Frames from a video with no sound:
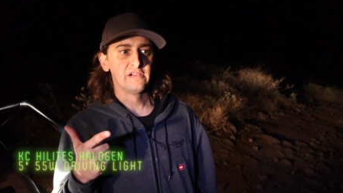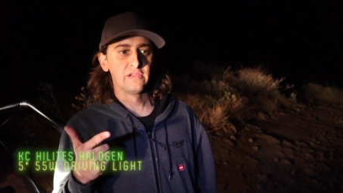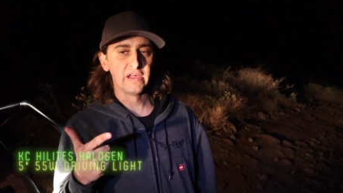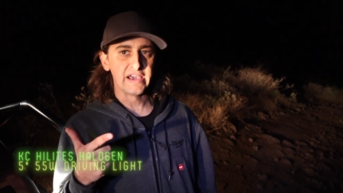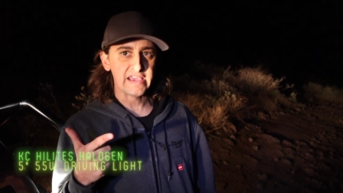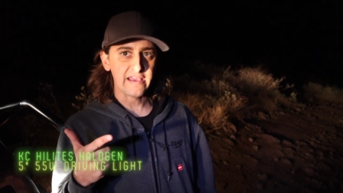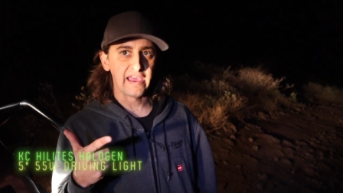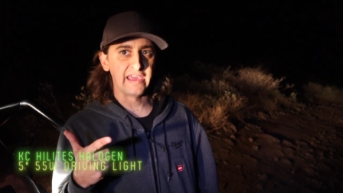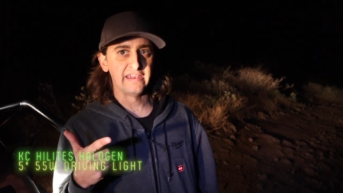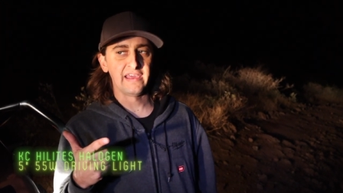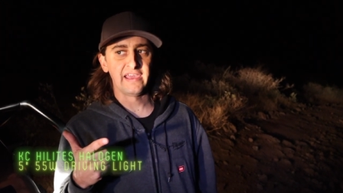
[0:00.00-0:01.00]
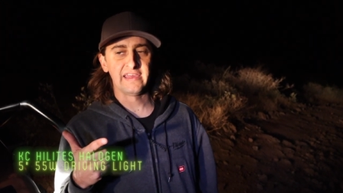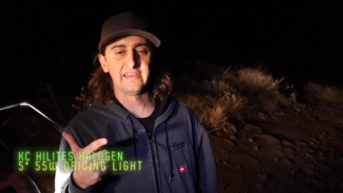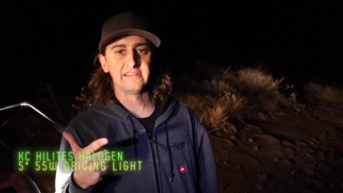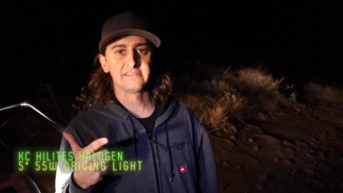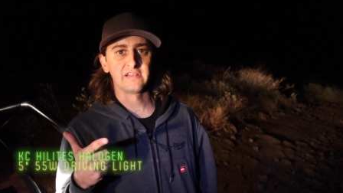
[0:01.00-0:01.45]
light,
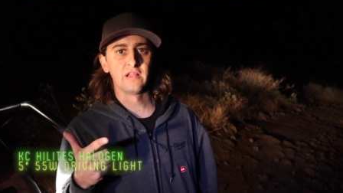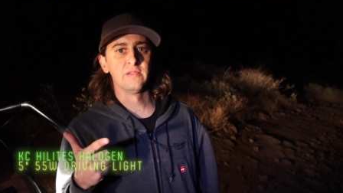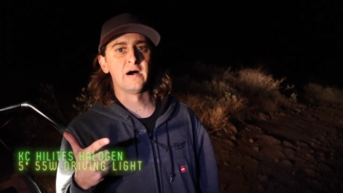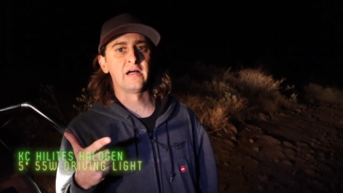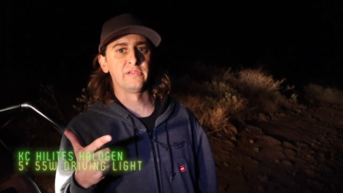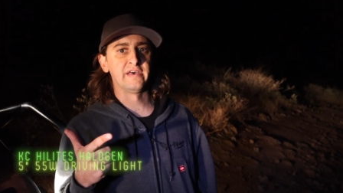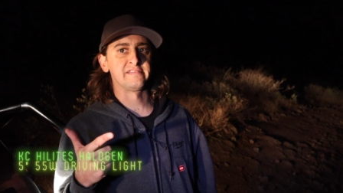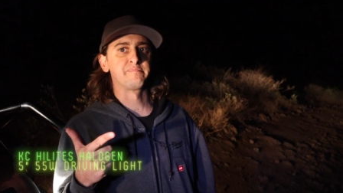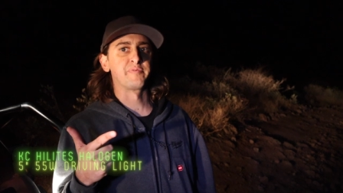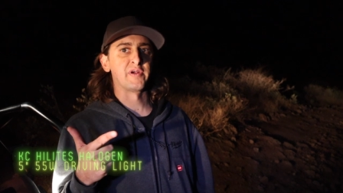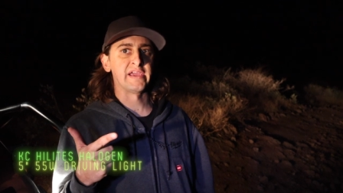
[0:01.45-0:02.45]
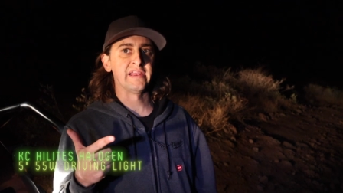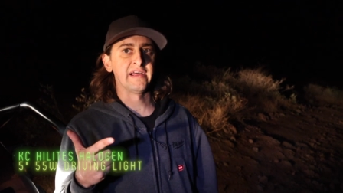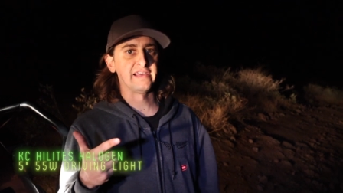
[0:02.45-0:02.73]
and it's a lot less bright.